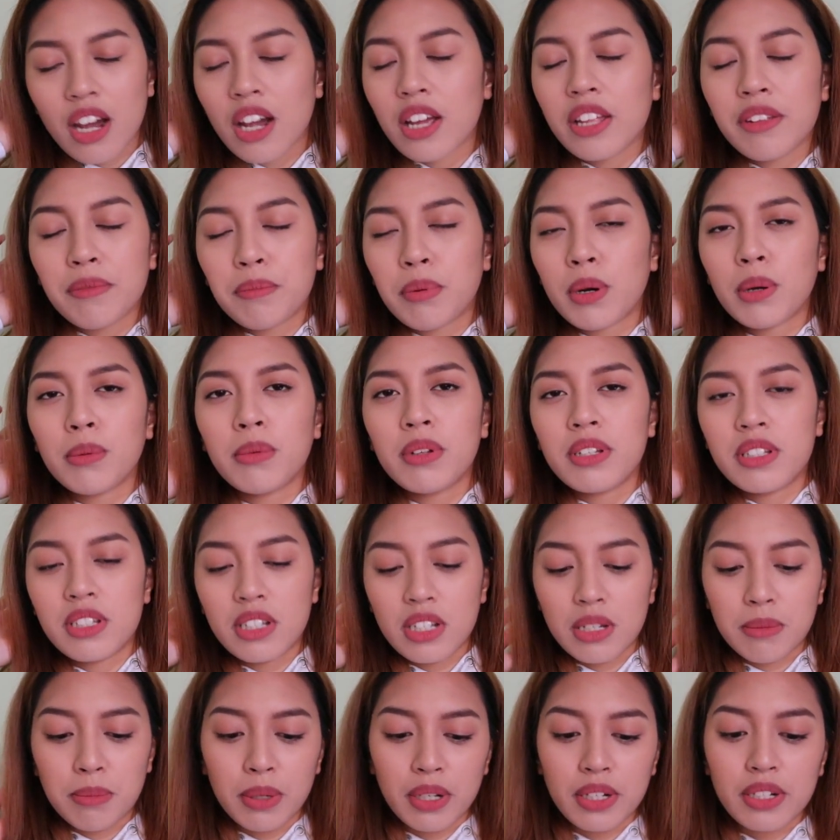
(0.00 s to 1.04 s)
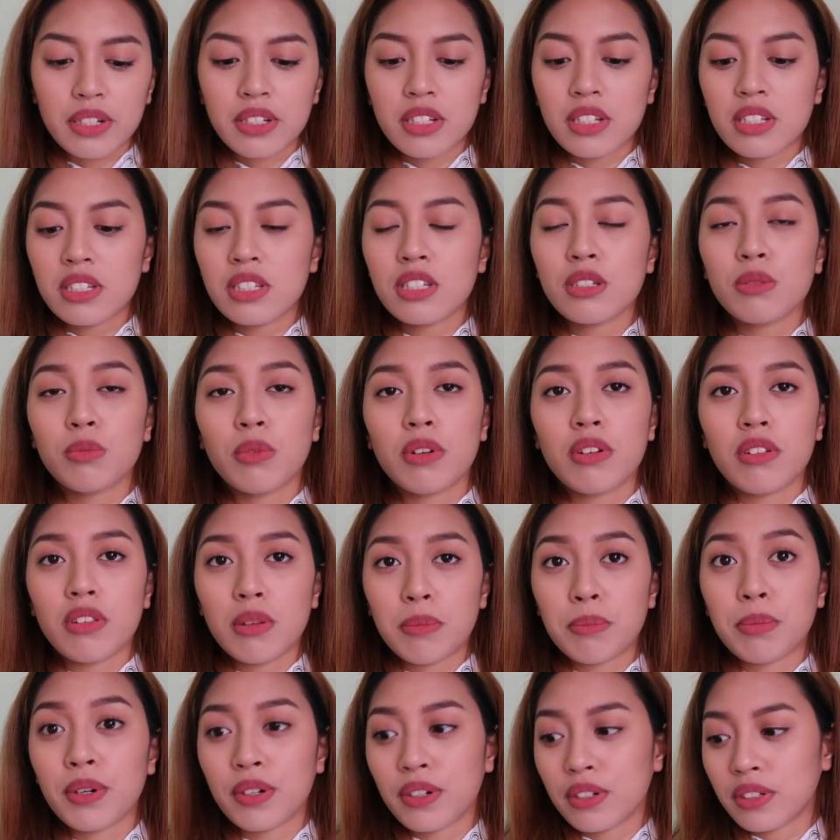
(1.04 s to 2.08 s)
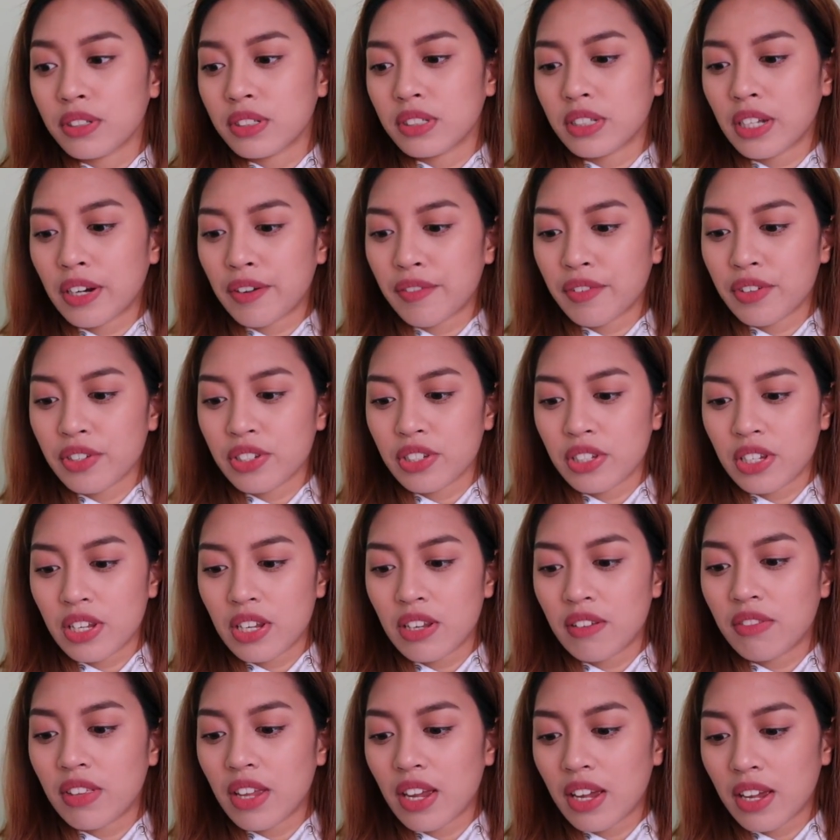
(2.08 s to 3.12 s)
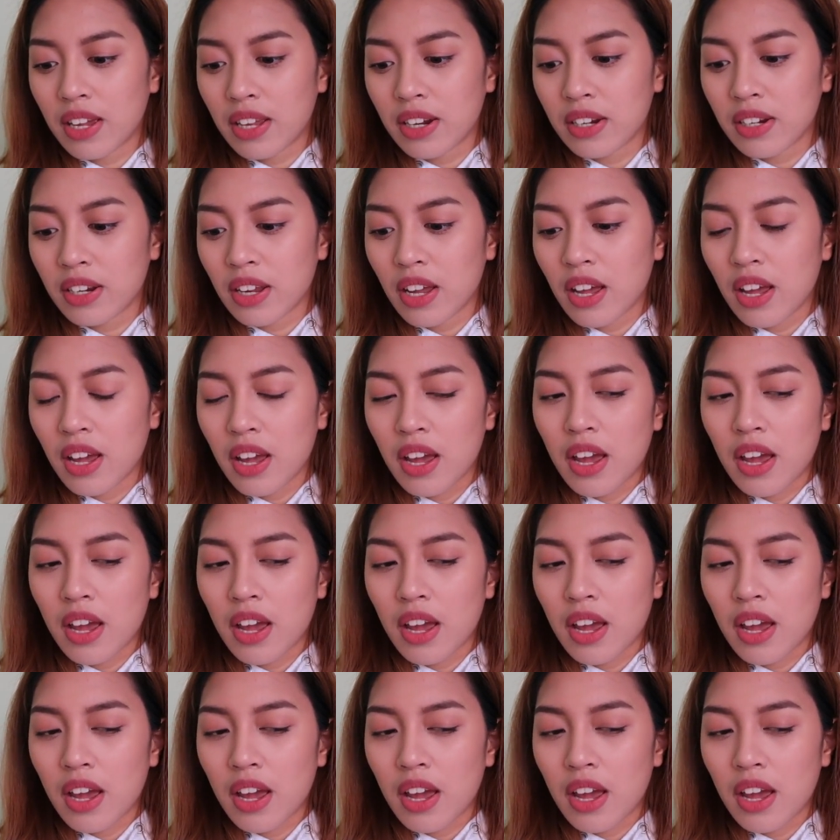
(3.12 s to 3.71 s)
I probably did, but this is one of the products that I've received, and